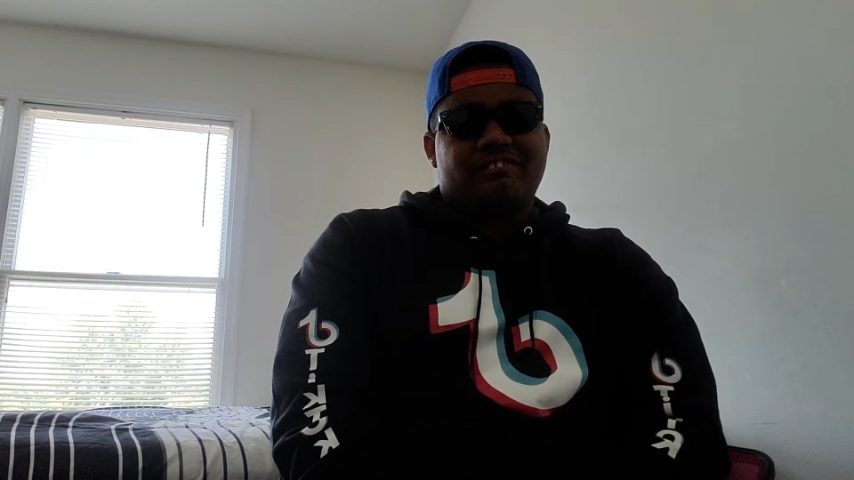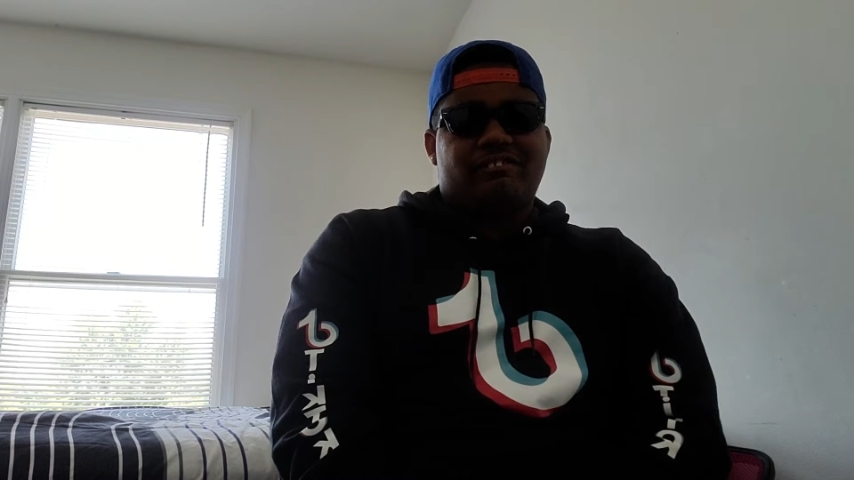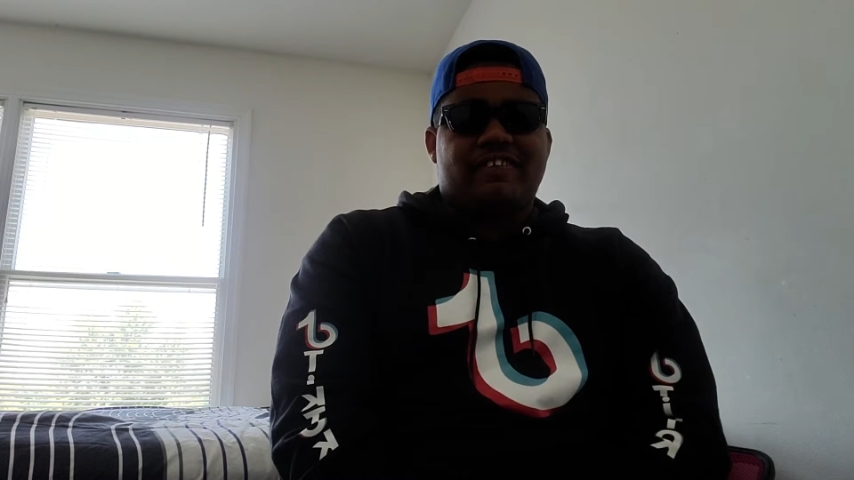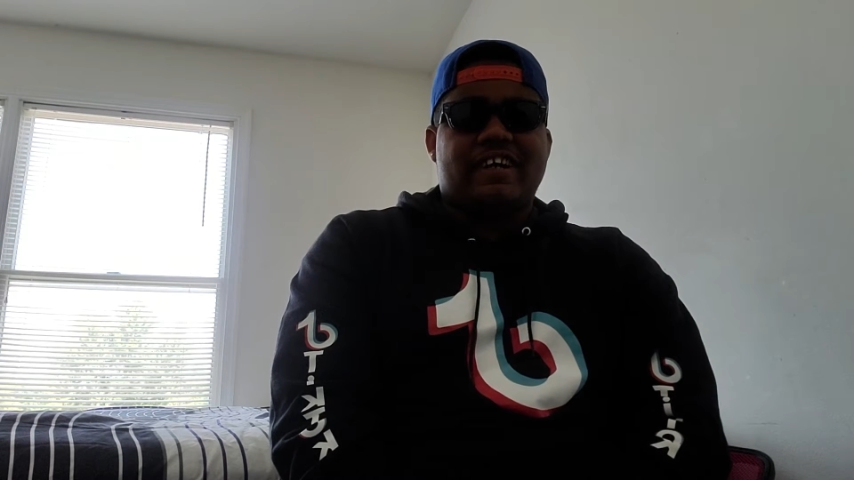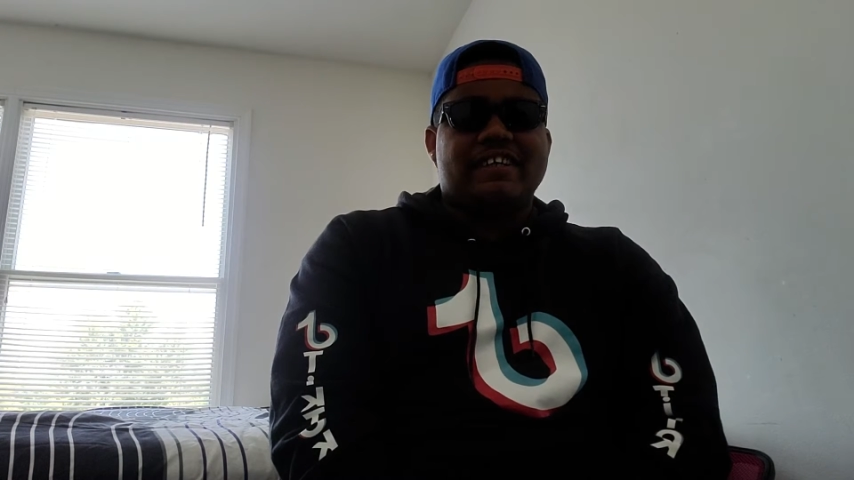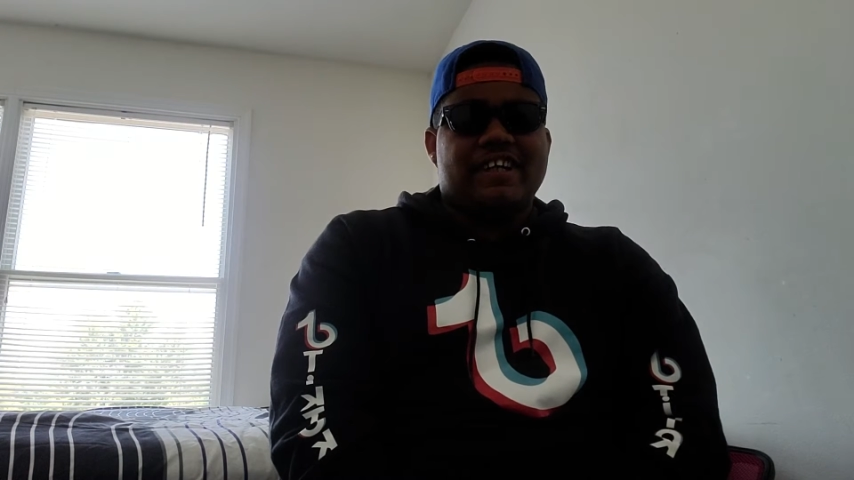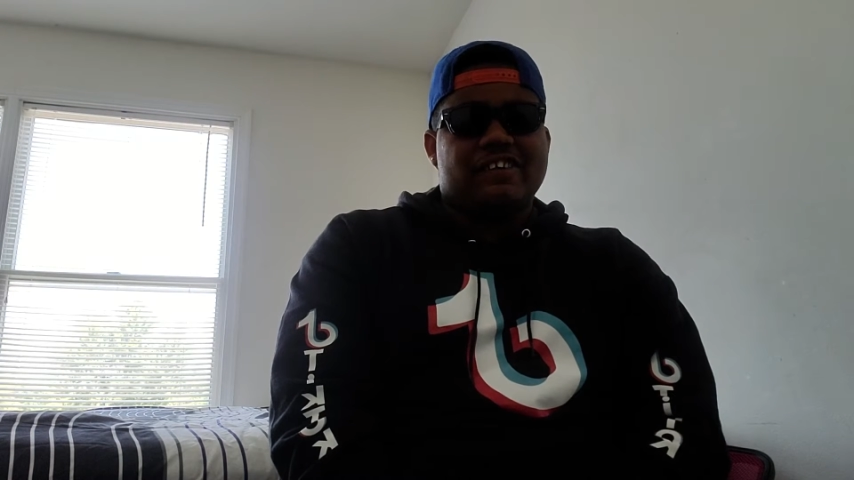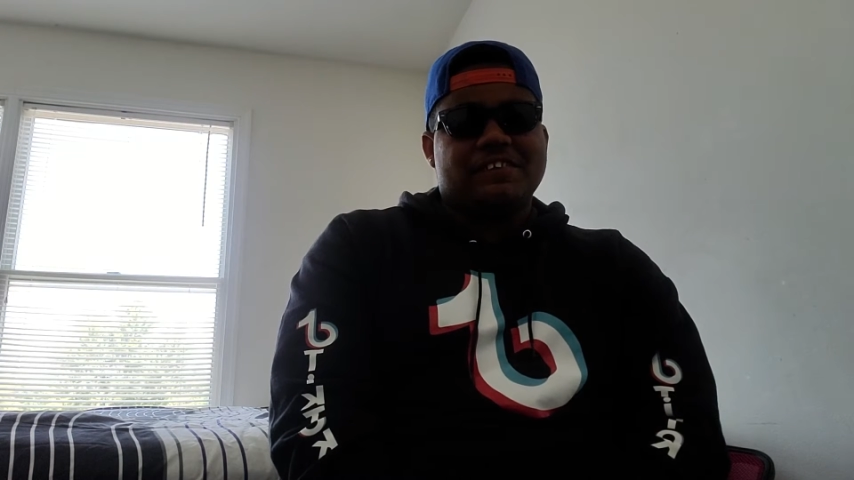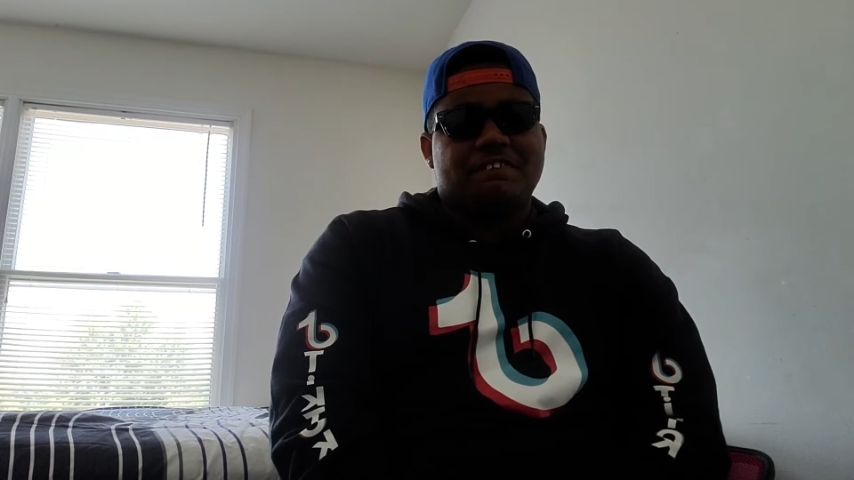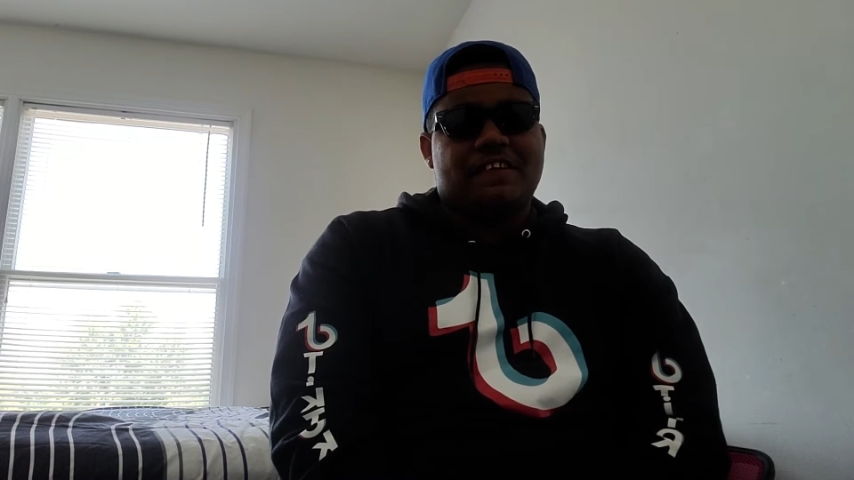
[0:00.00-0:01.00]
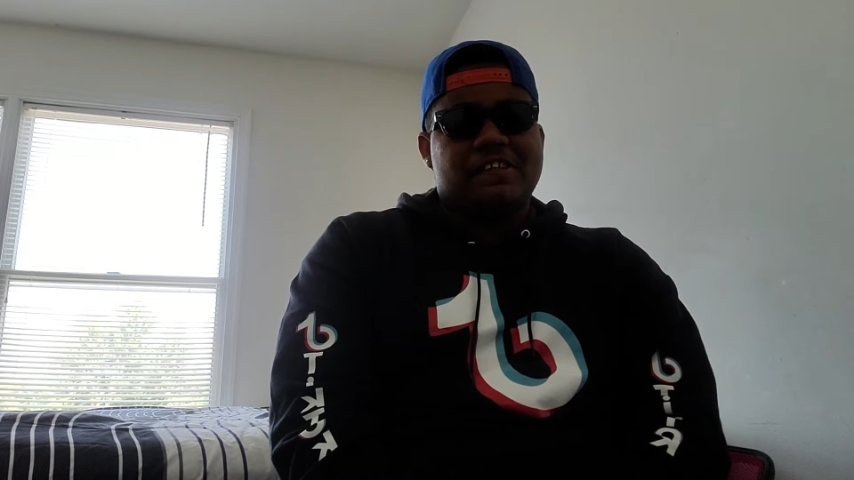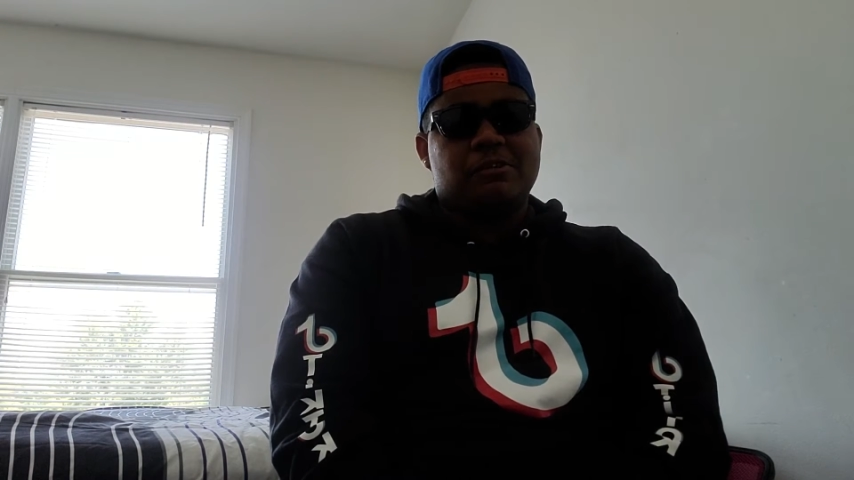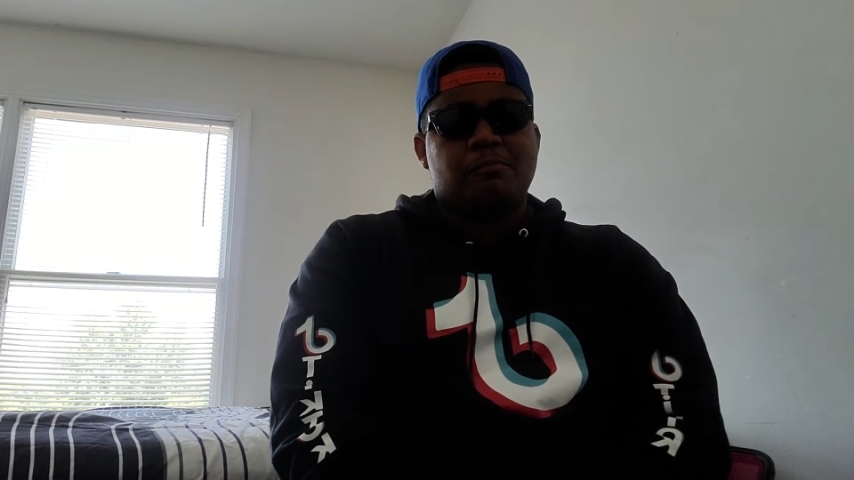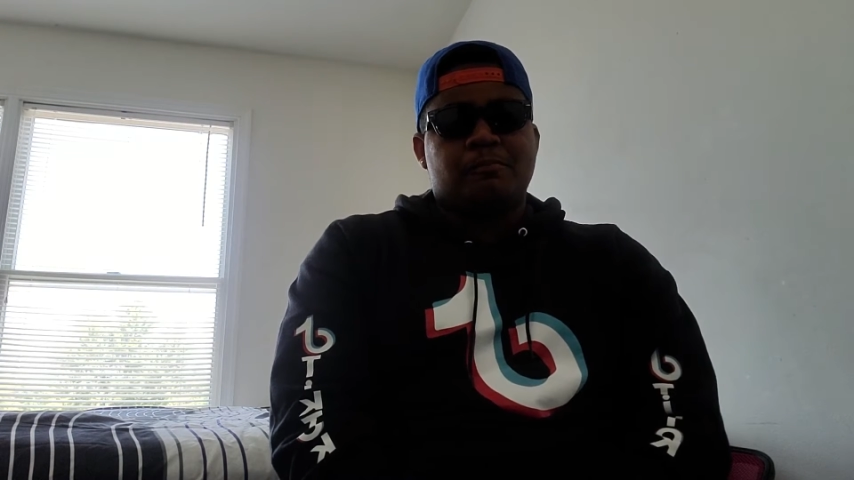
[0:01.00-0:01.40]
my announcement.